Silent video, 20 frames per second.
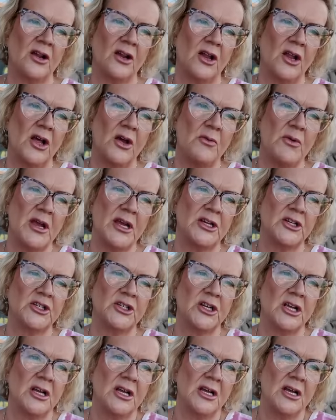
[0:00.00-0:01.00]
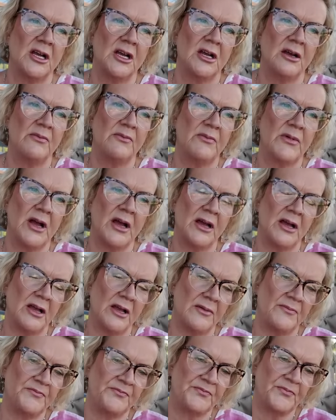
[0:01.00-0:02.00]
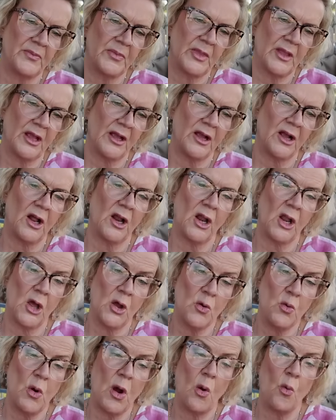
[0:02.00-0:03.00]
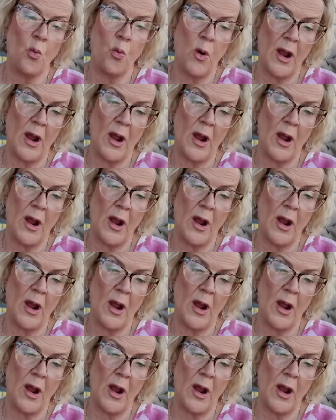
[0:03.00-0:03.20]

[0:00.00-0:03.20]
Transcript: Glowish, I don't know,